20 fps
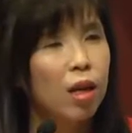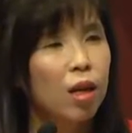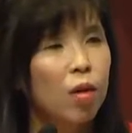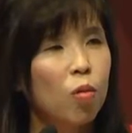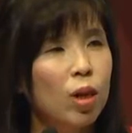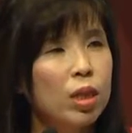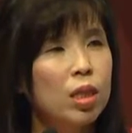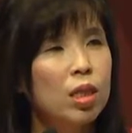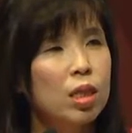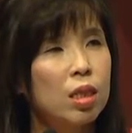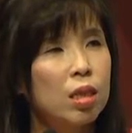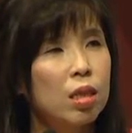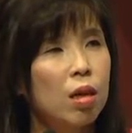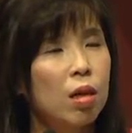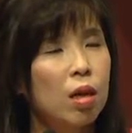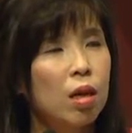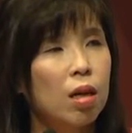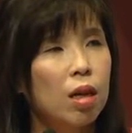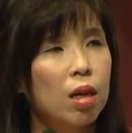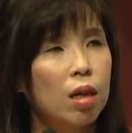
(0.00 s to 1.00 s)

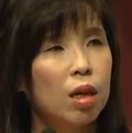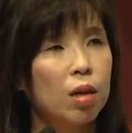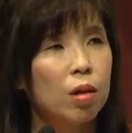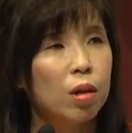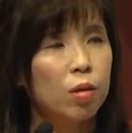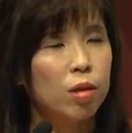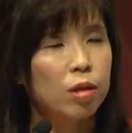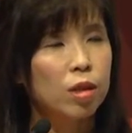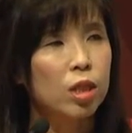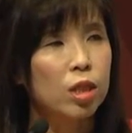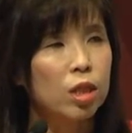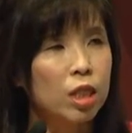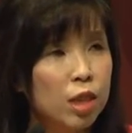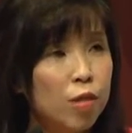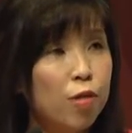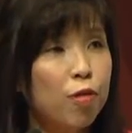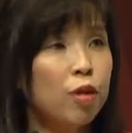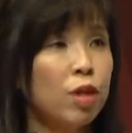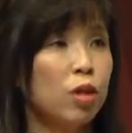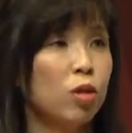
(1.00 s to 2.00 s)
What's
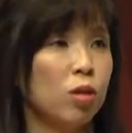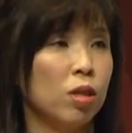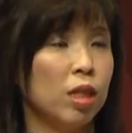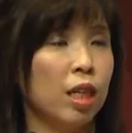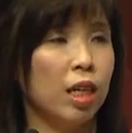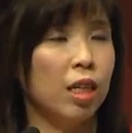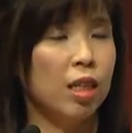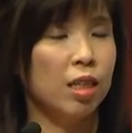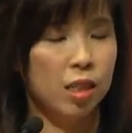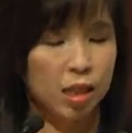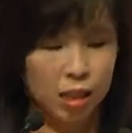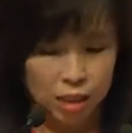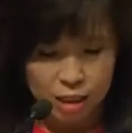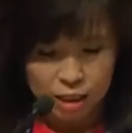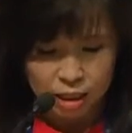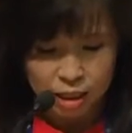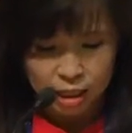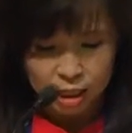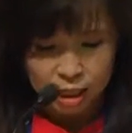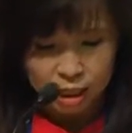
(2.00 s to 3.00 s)
different today
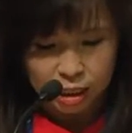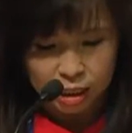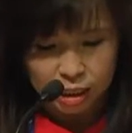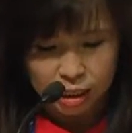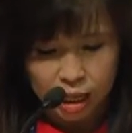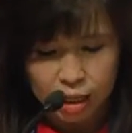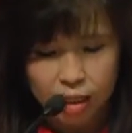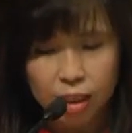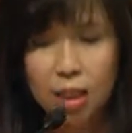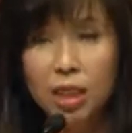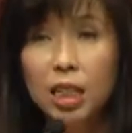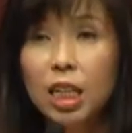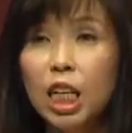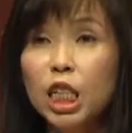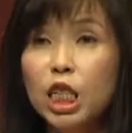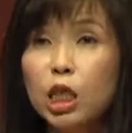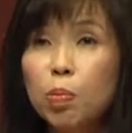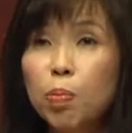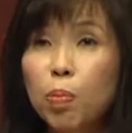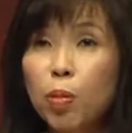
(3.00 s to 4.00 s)
is that there's an
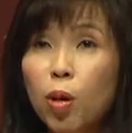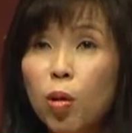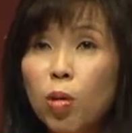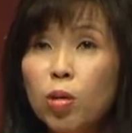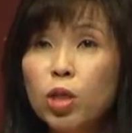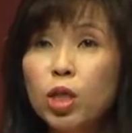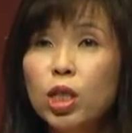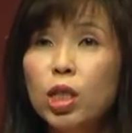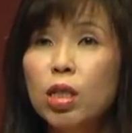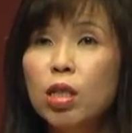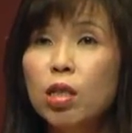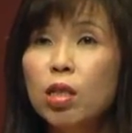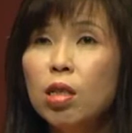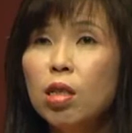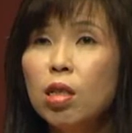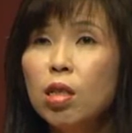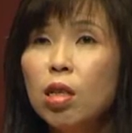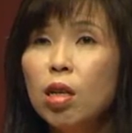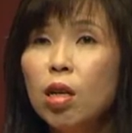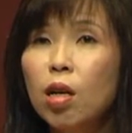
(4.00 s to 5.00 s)

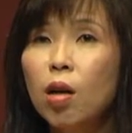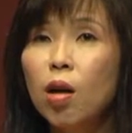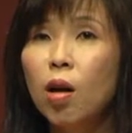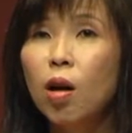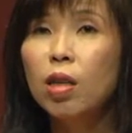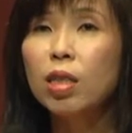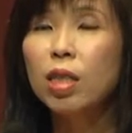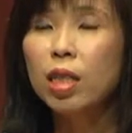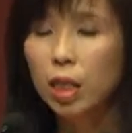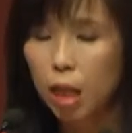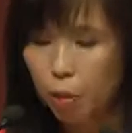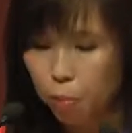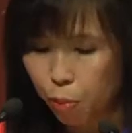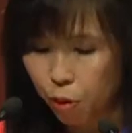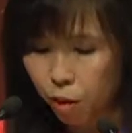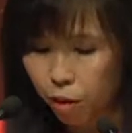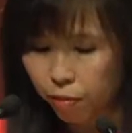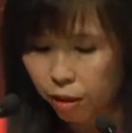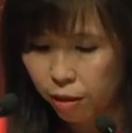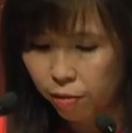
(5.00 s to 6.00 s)
explosion on the
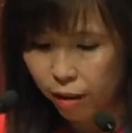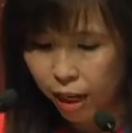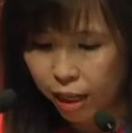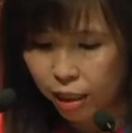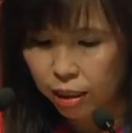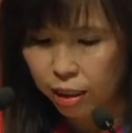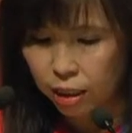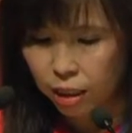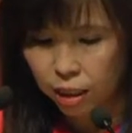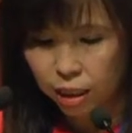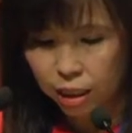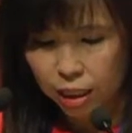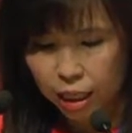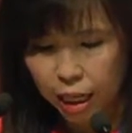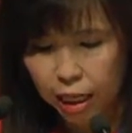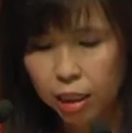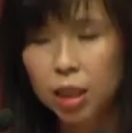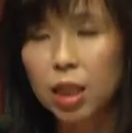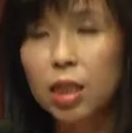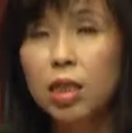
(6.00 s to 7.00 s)
number of devices
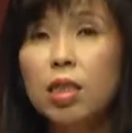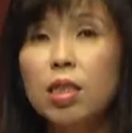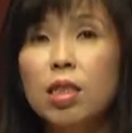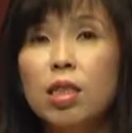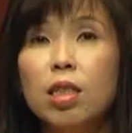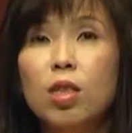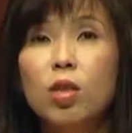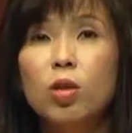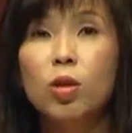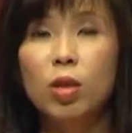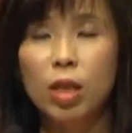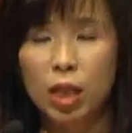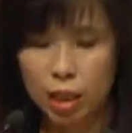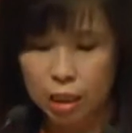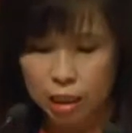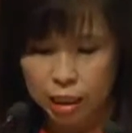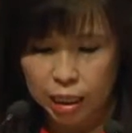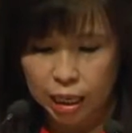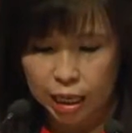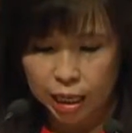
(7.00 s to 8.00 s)
connected to the
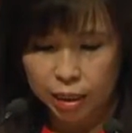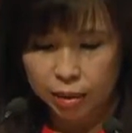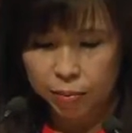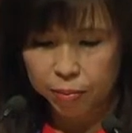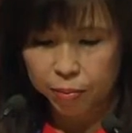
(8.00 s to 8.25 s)
internet.